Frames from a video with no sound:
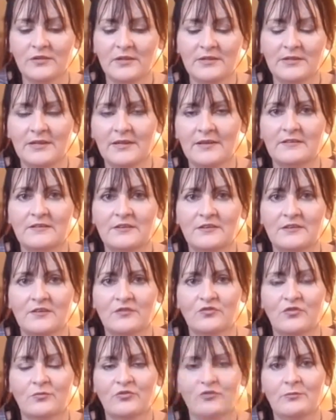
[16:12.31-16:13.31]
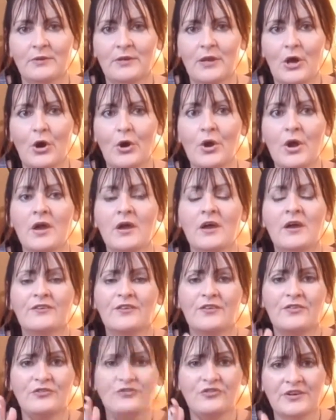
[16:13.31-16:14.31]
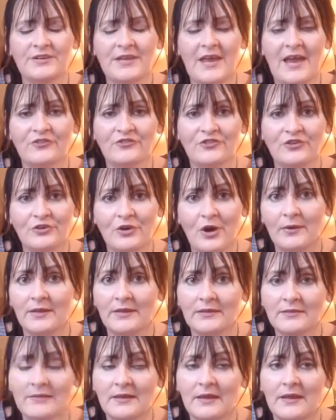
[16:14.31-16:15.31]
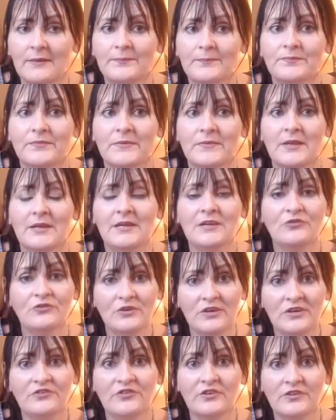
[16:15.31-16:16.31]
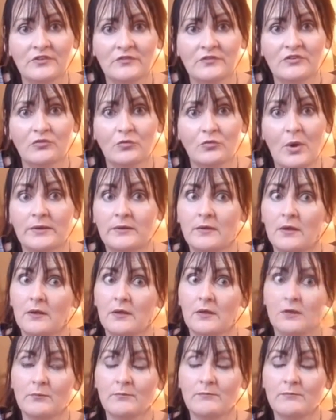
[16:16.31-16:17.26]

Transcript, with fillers: put the links in the description below so that you can actually go in there into each individual one.